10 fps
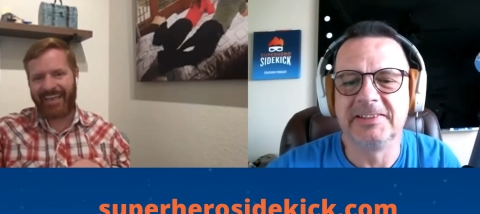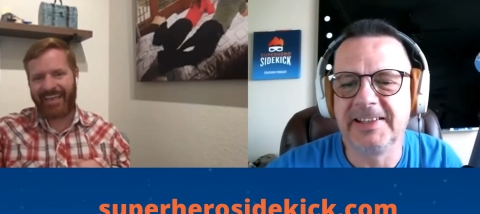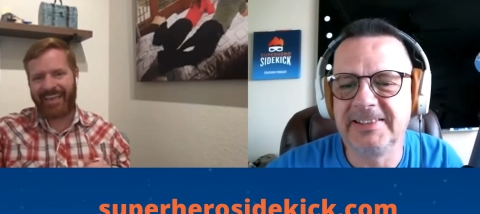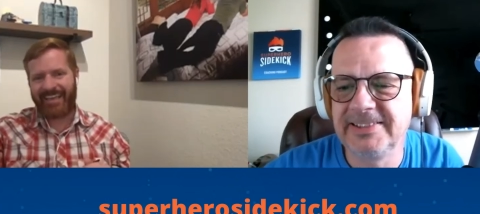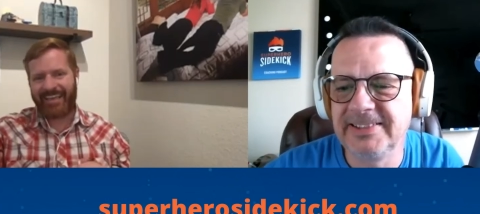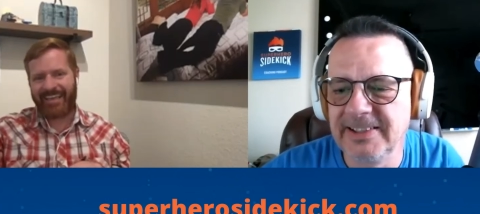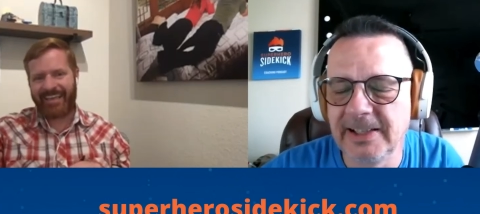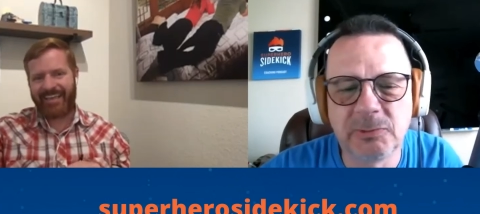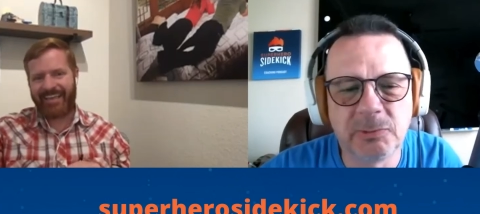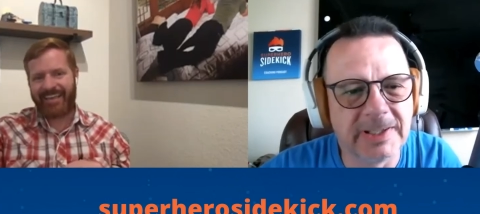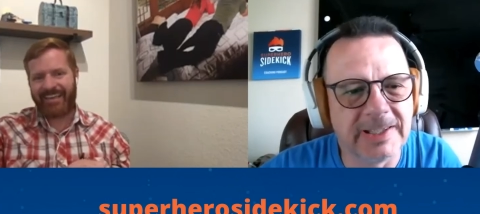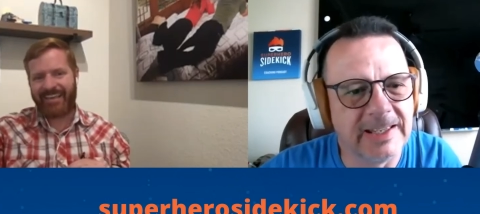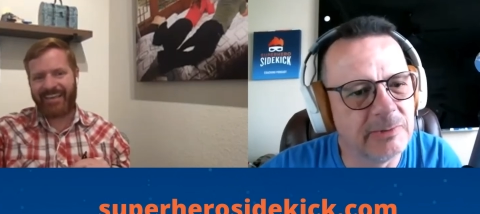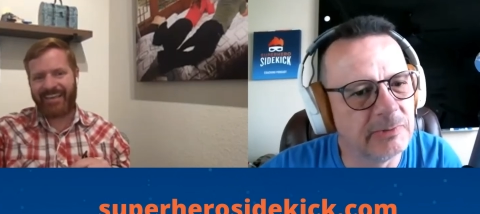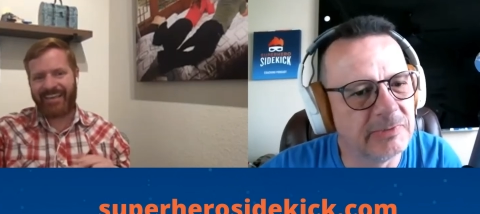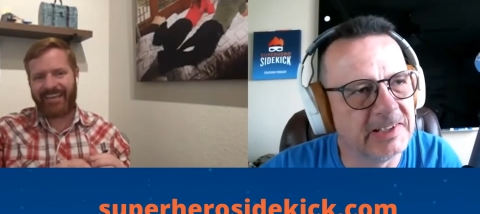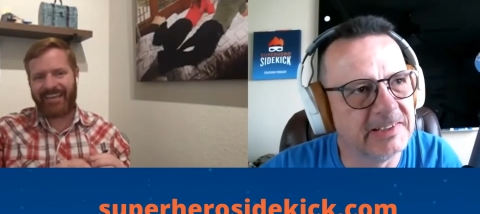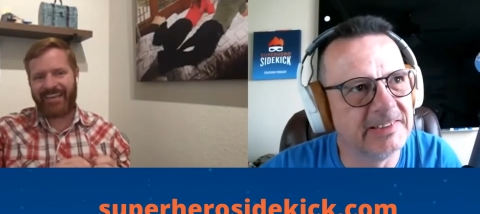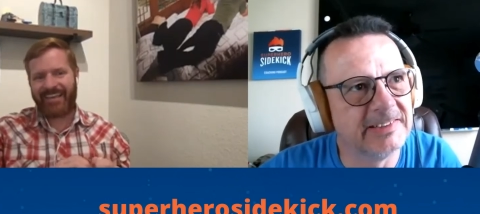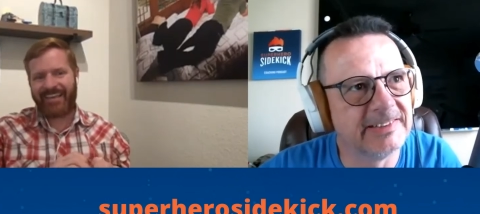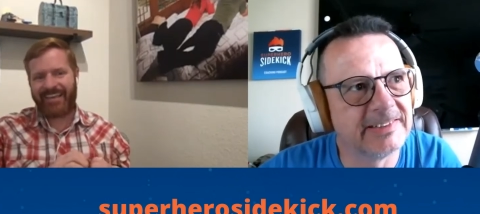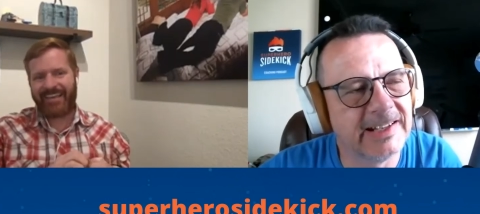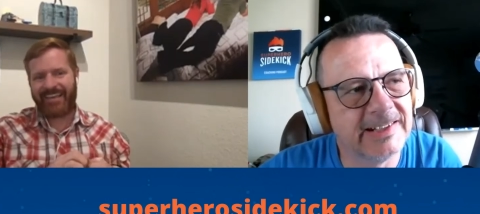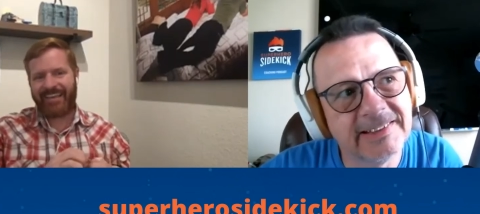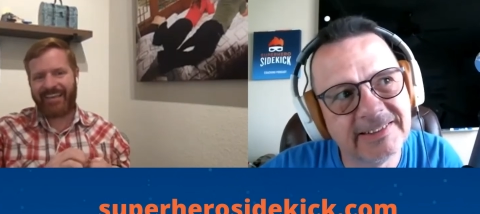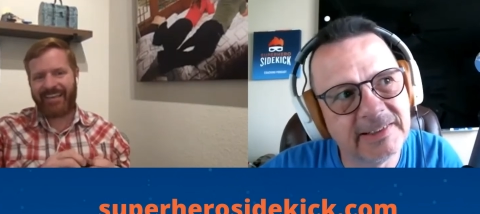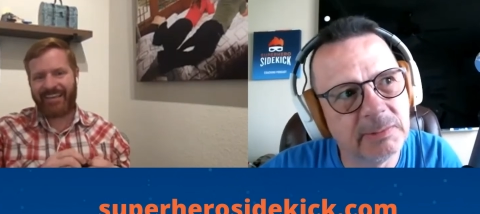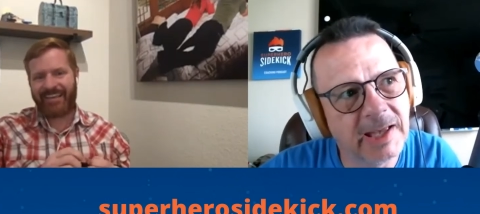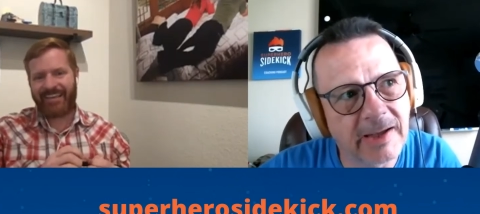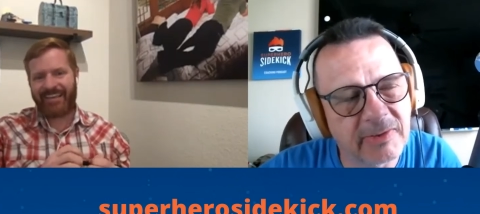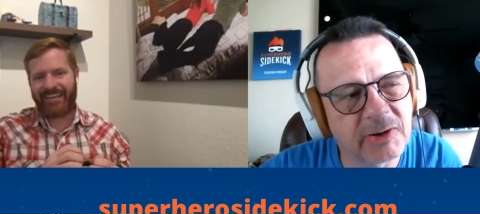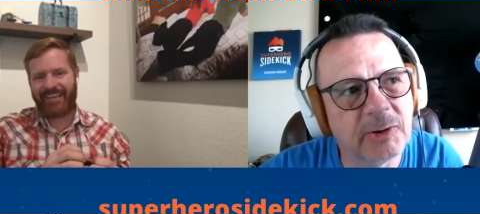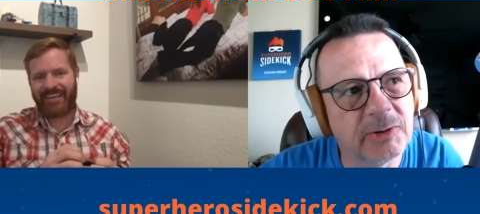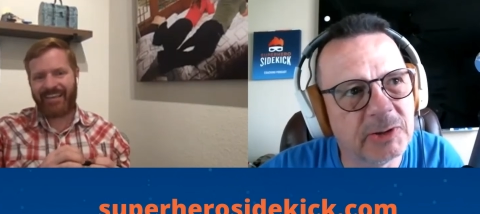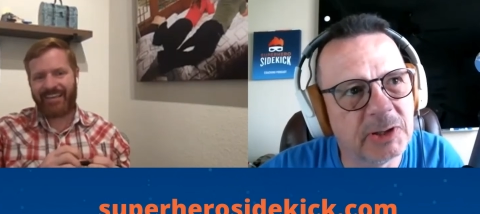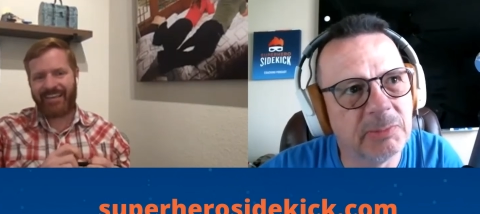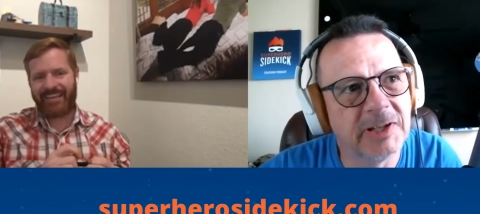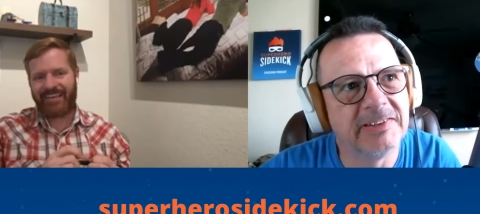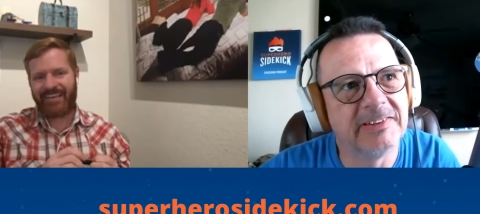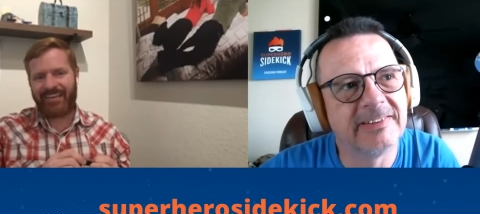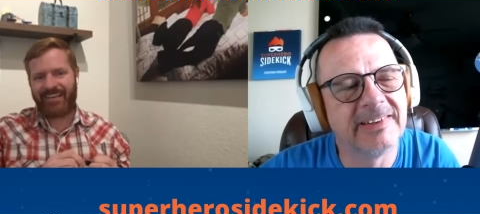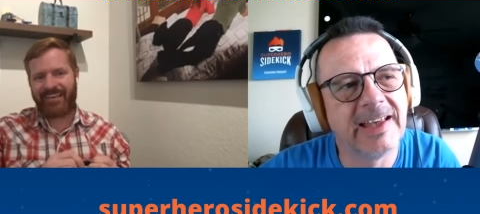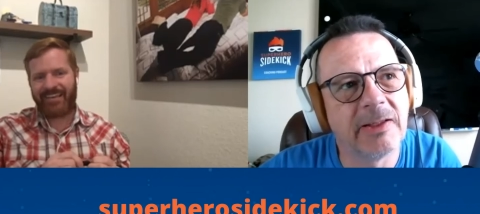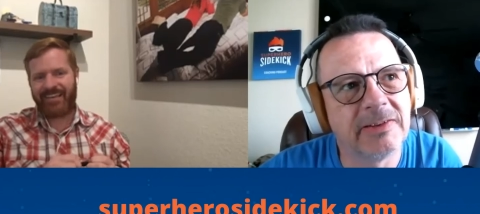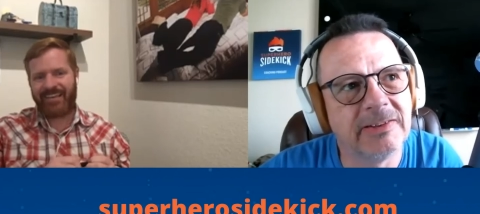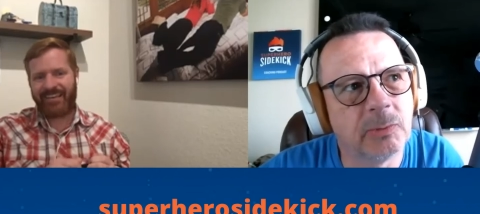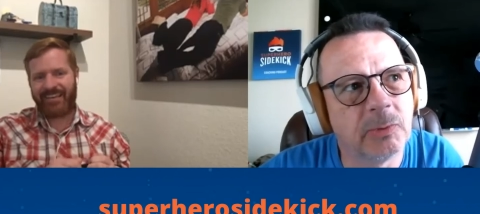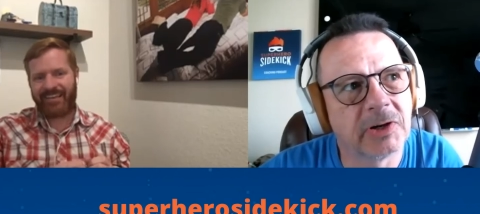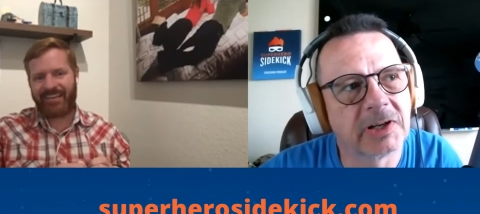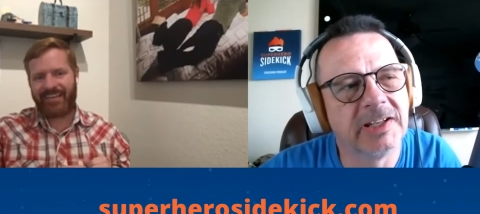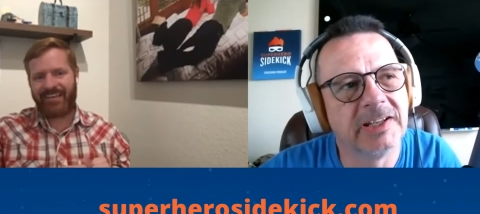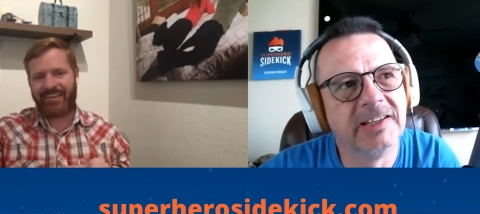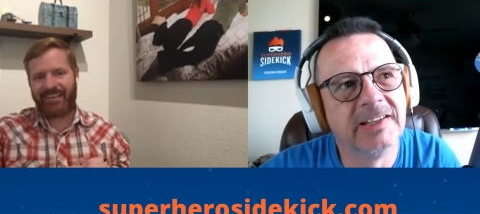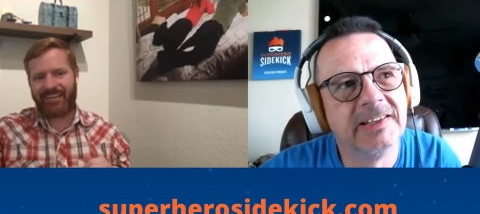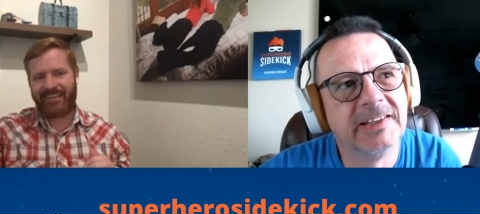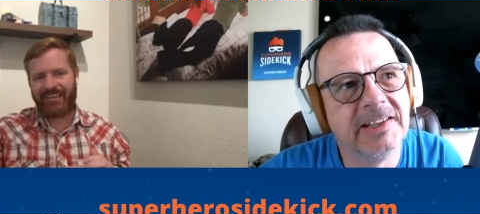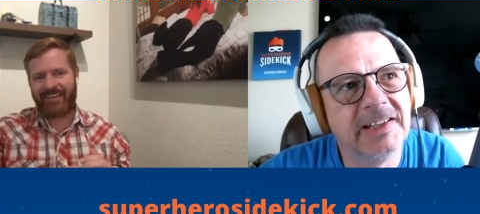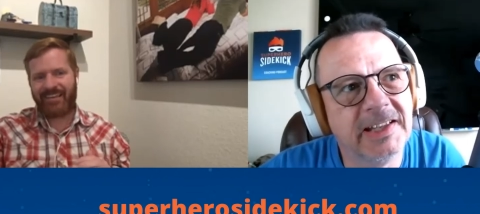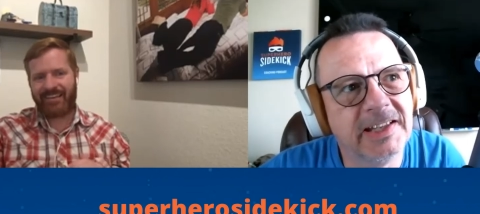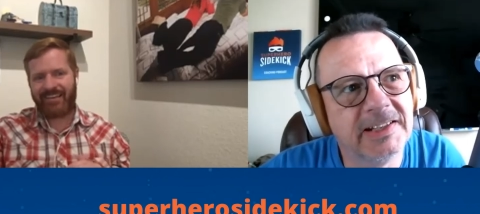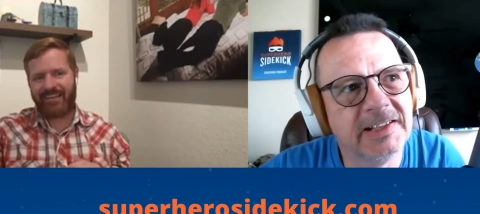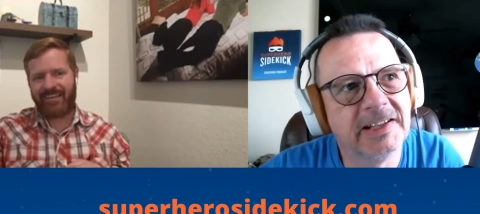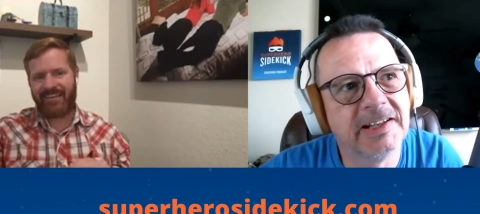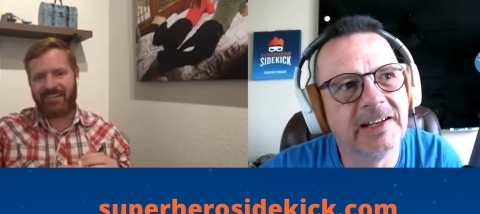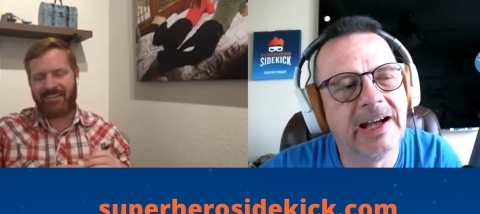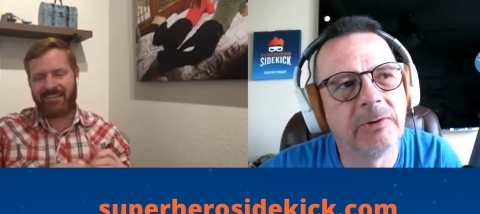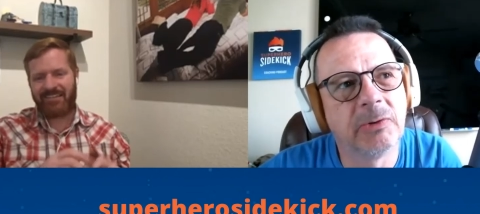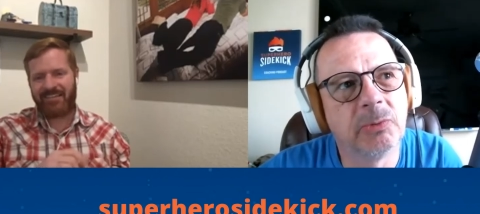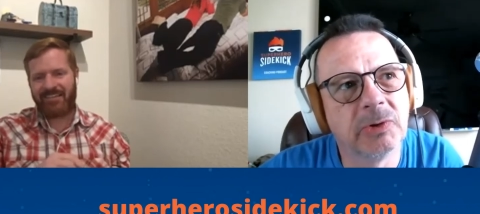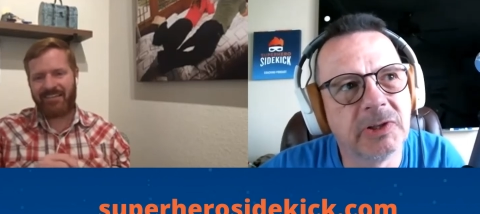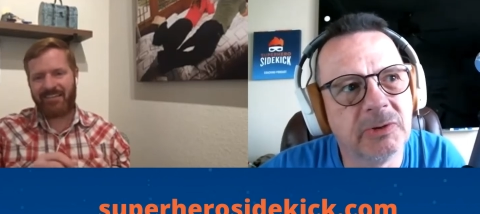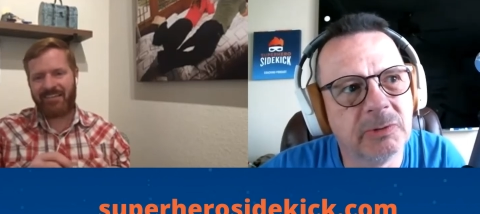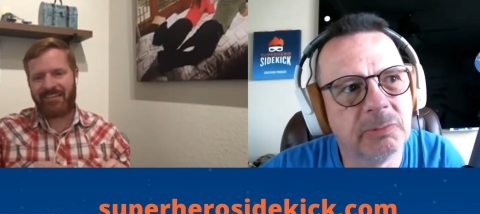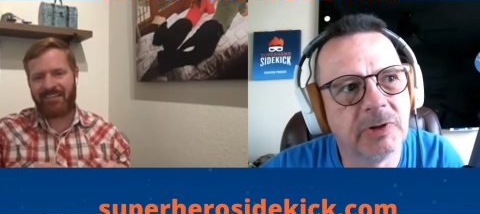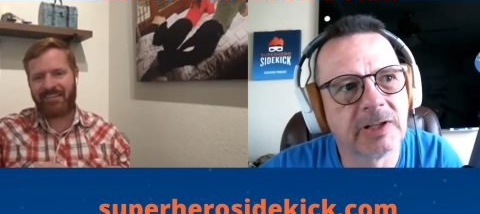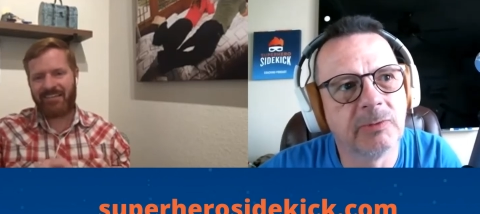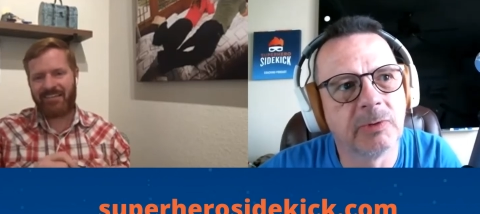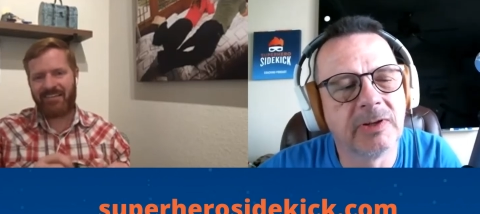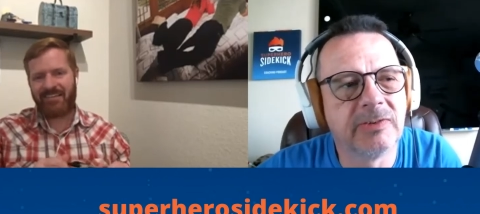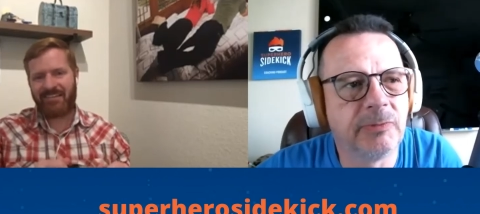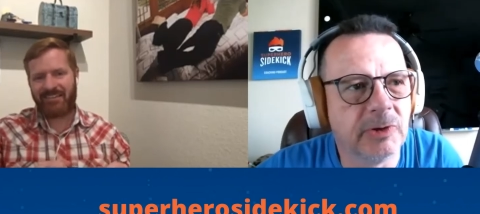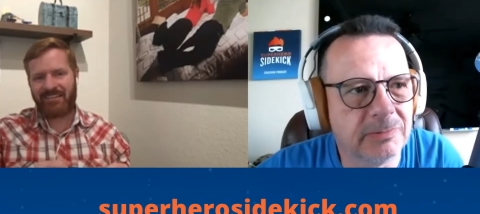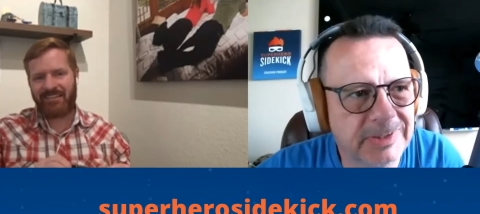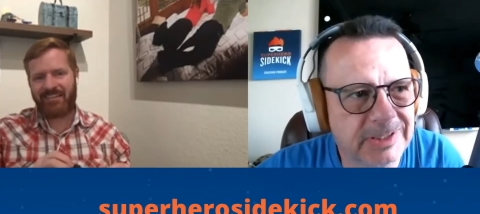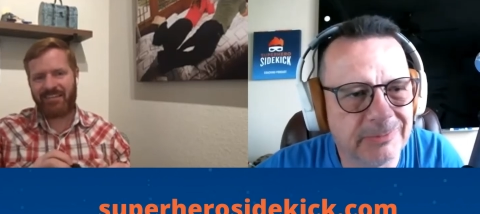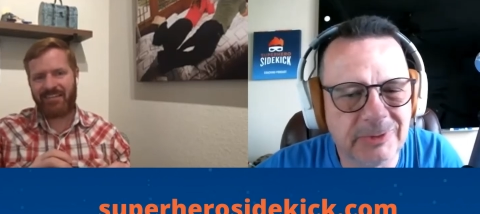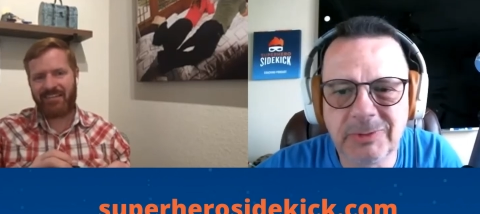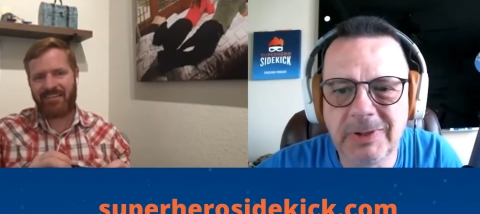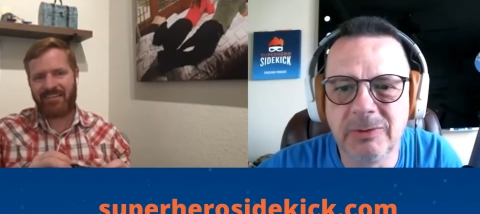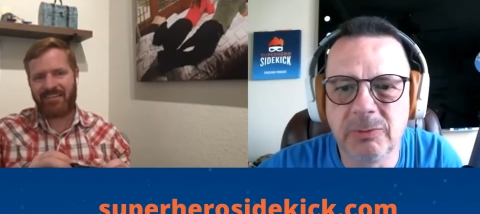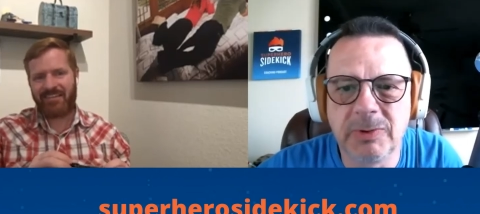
Speaker 1: That's uh, that's really interesting to just kind of see behind the curtain a little bit and see how these work and and uh, how to really do a productive. Because if you're you know if you're trying